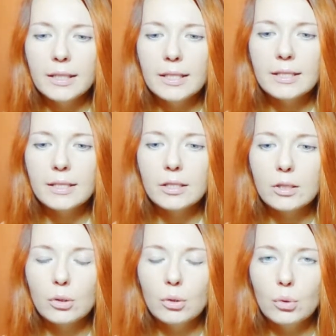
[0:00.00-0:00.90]
easy
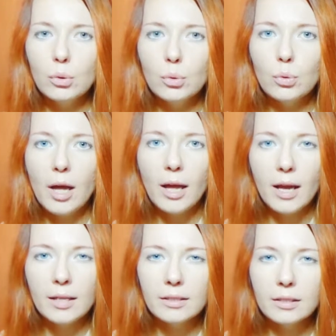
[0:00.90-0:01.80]
to
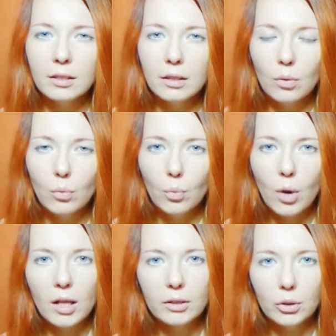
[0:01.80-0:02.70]
handle
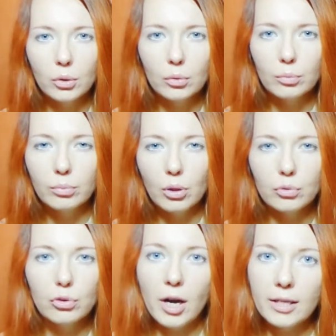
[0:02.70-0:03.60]
while you
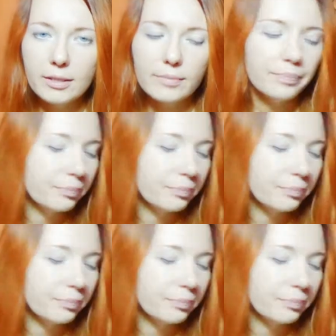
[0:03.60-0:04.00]
blow dry it.